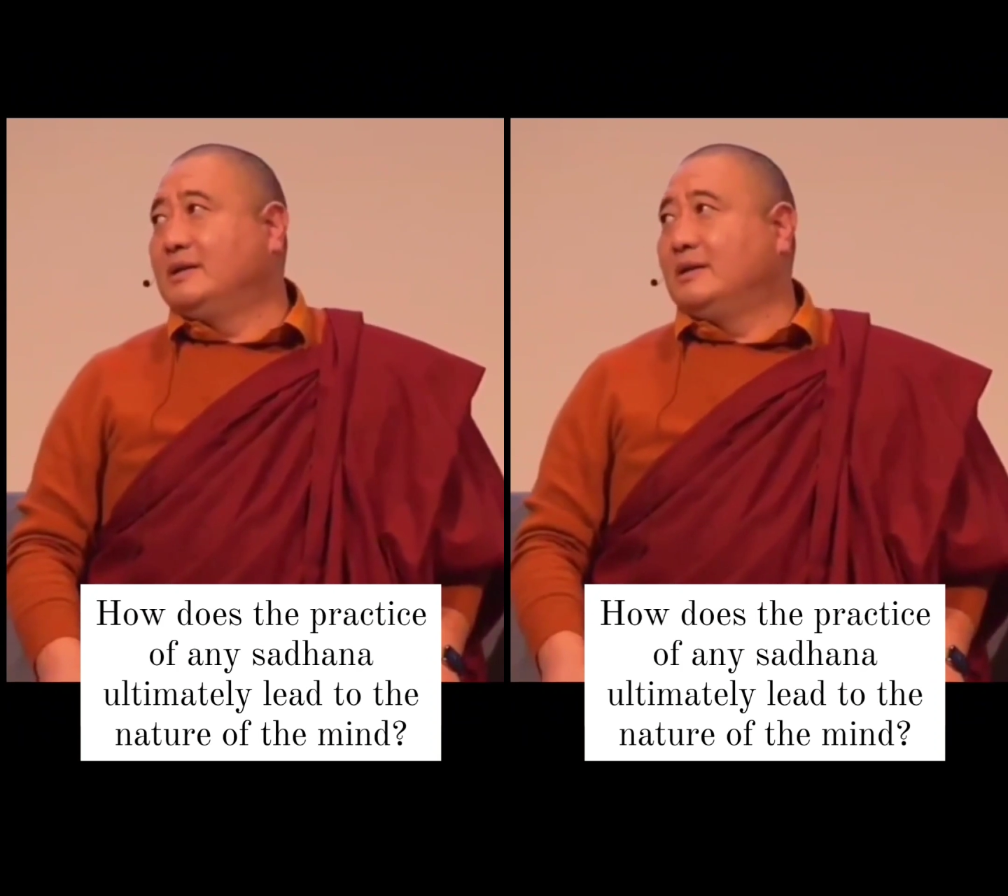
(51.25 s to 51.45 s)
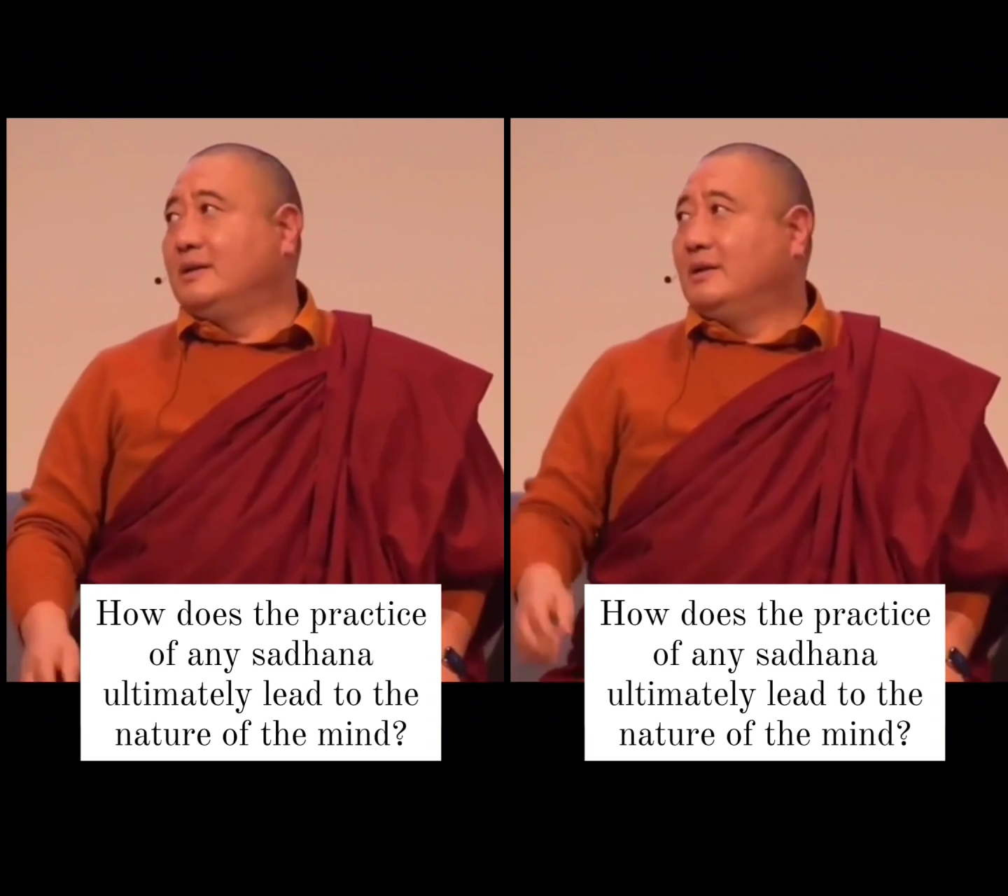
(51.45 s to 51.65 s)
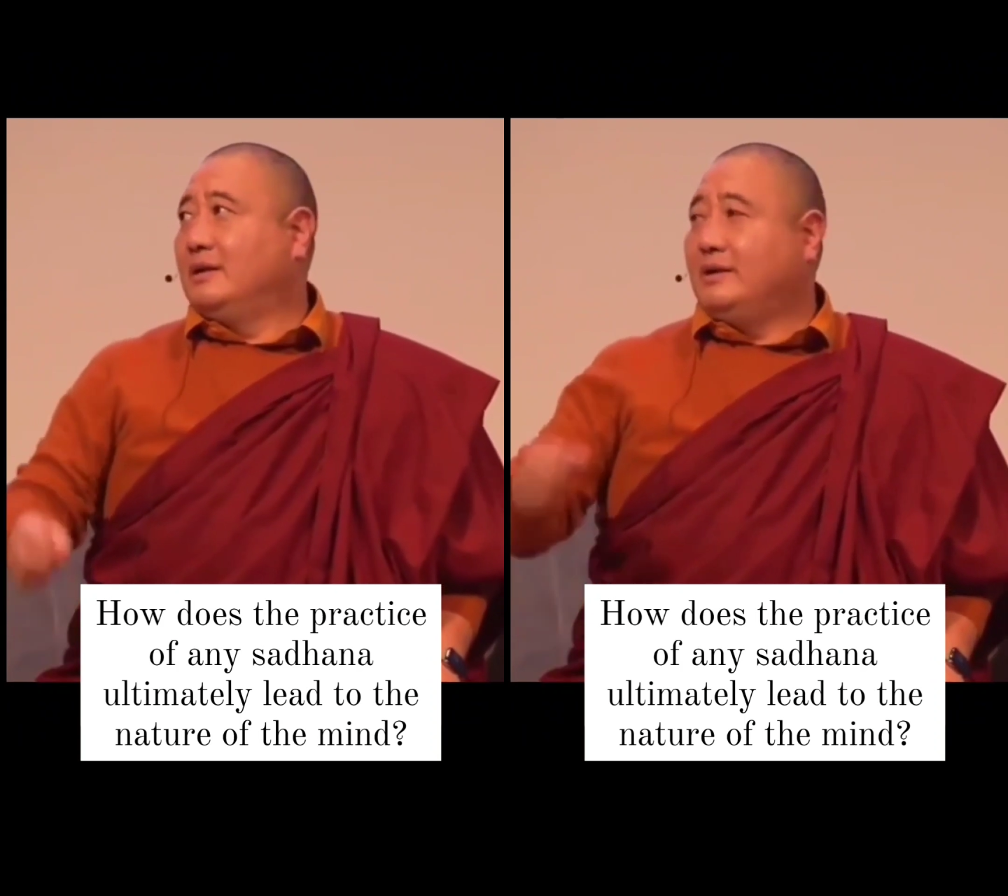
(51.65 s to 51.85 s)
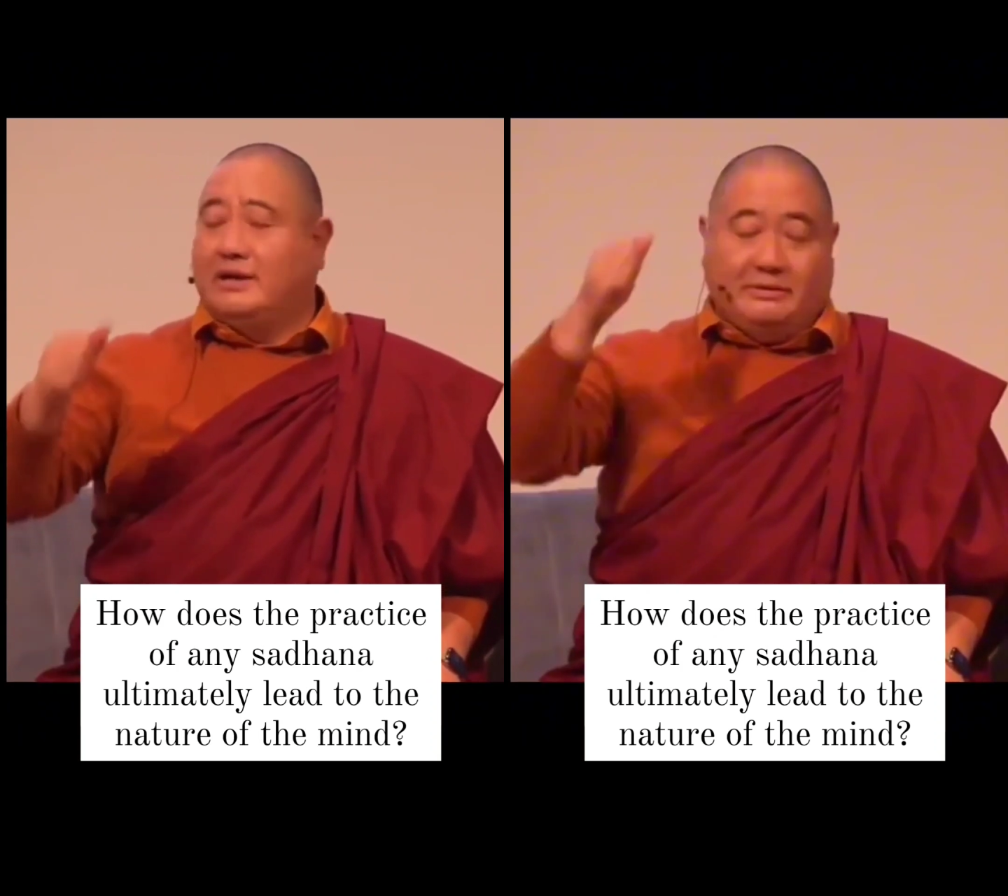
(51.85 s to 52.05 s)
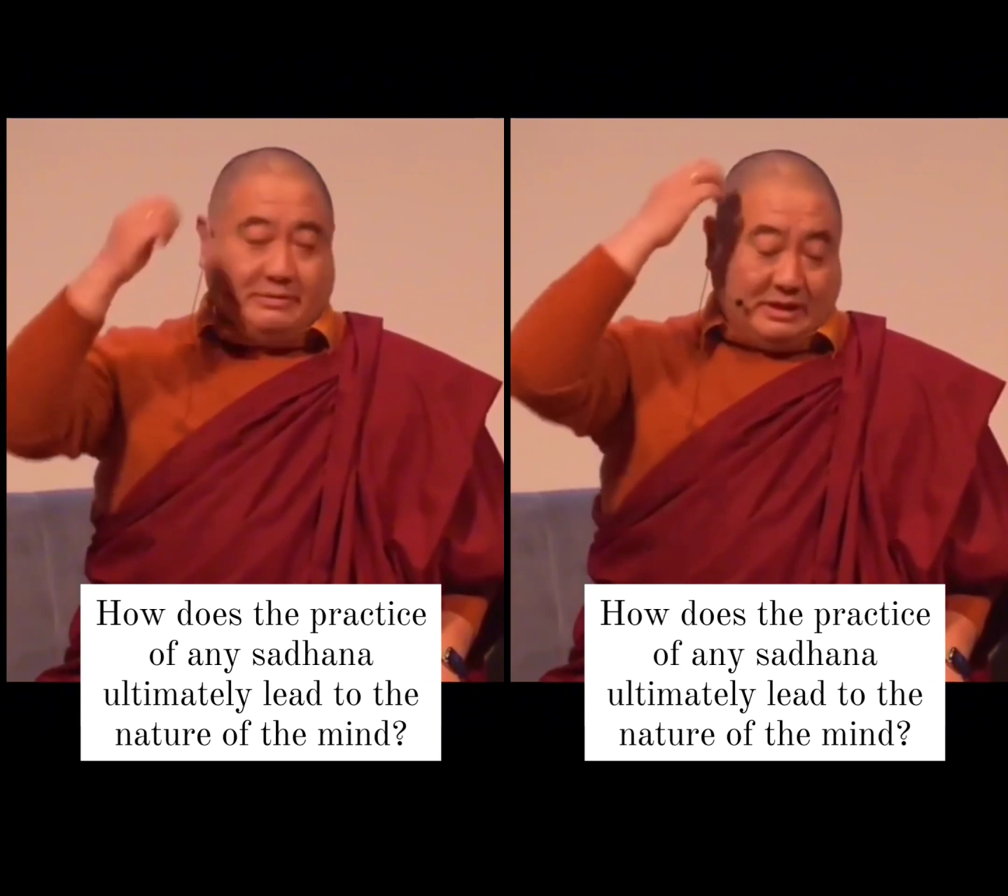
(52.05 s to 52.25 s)
sadhana,
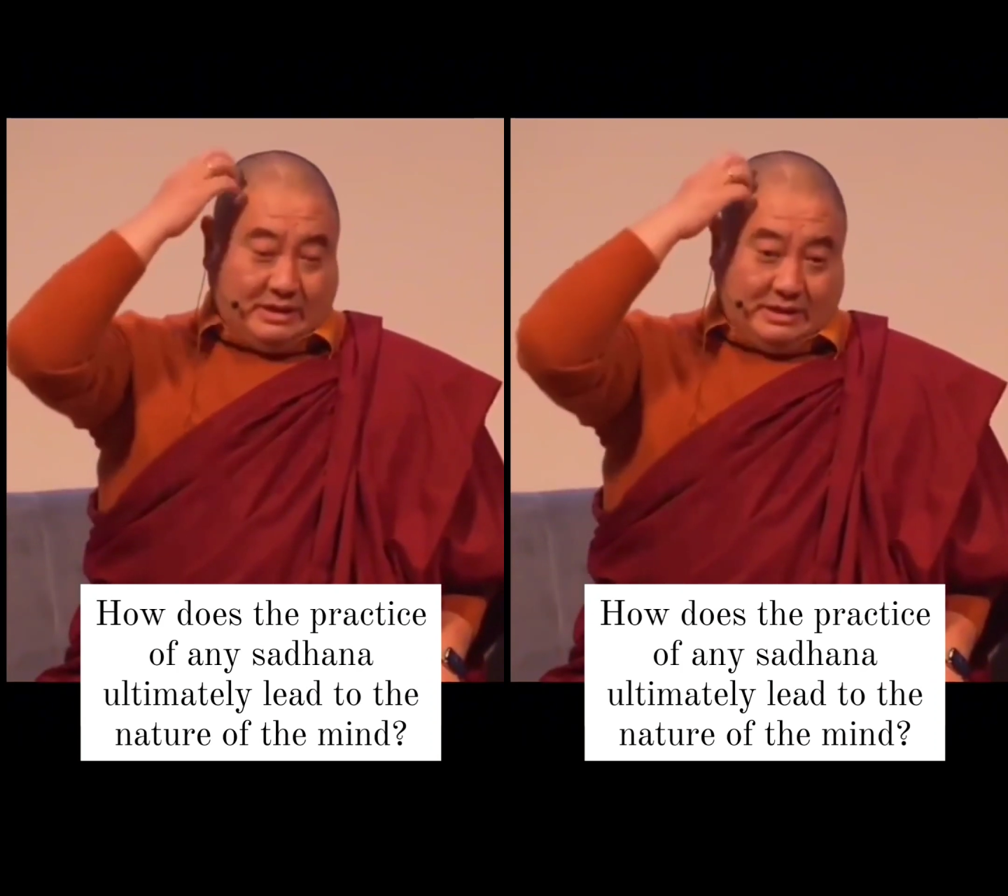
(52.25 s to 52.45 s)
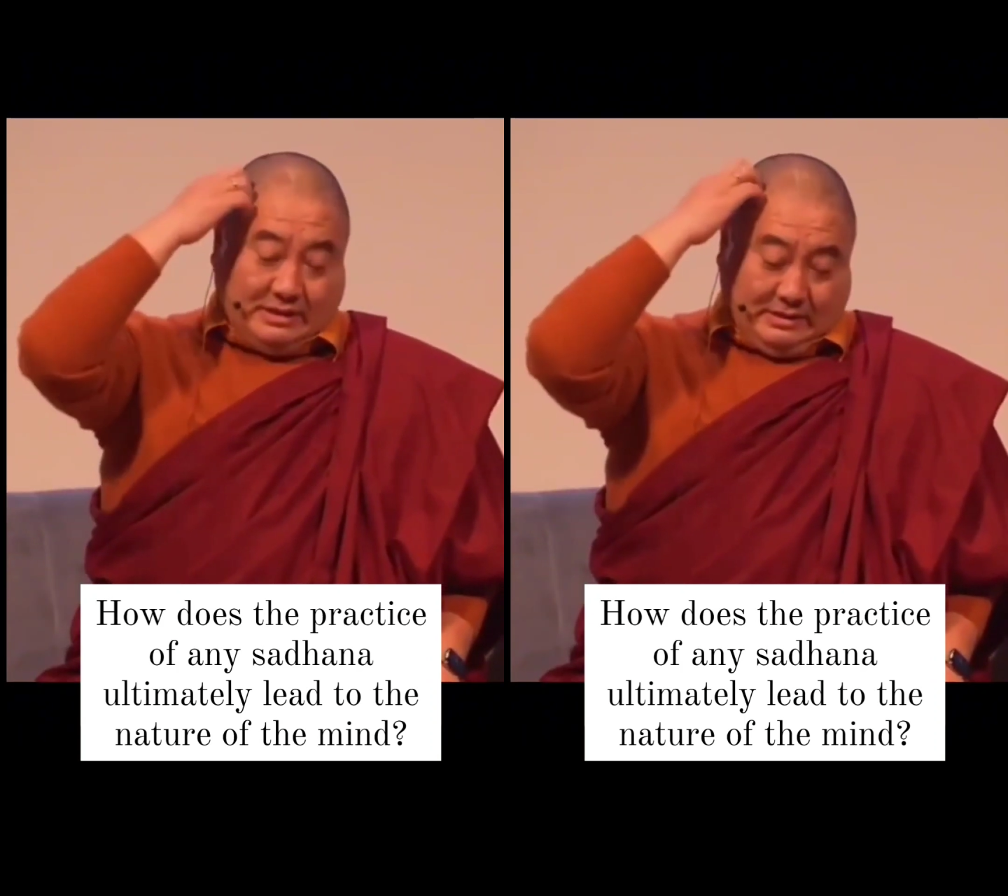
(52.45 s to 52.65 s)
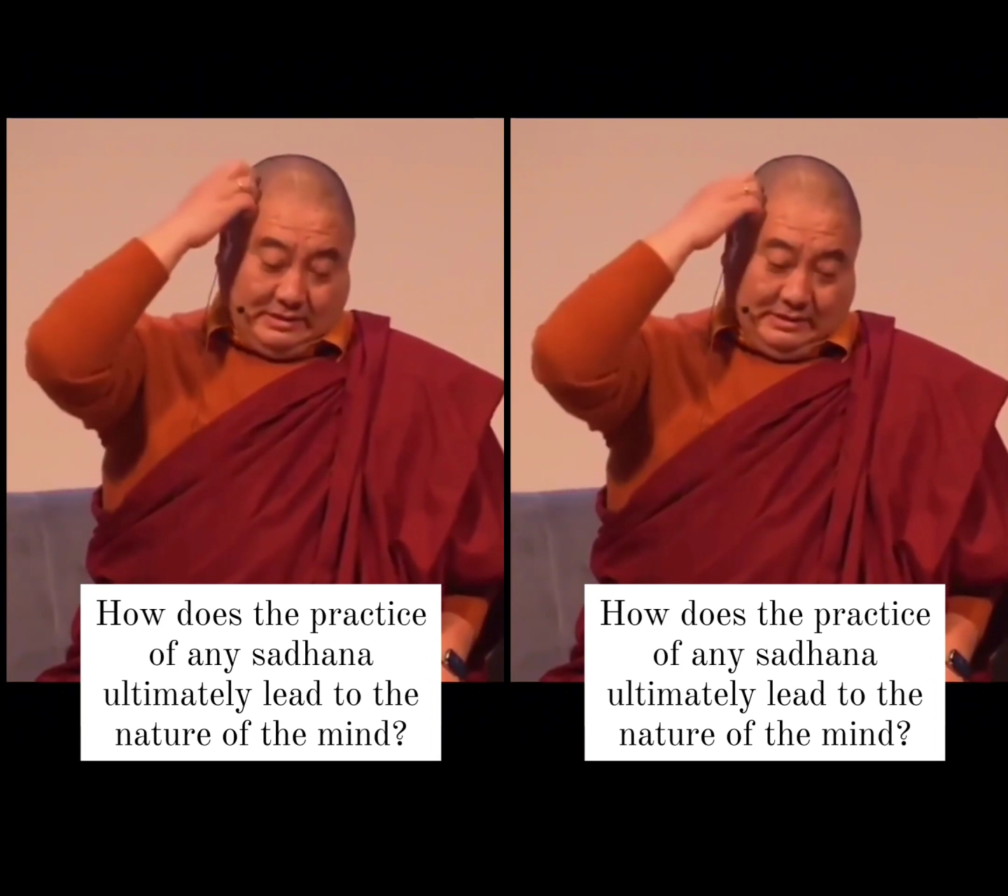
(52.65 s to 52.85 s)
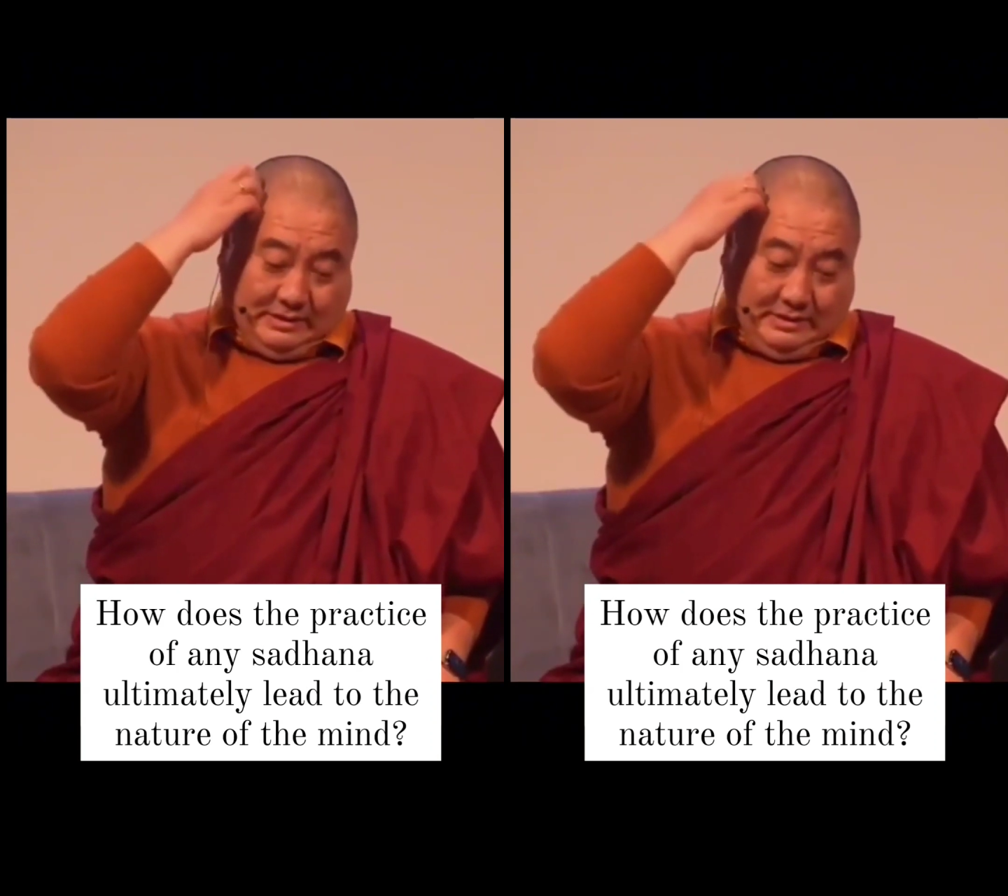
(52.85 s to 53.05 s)
any practice,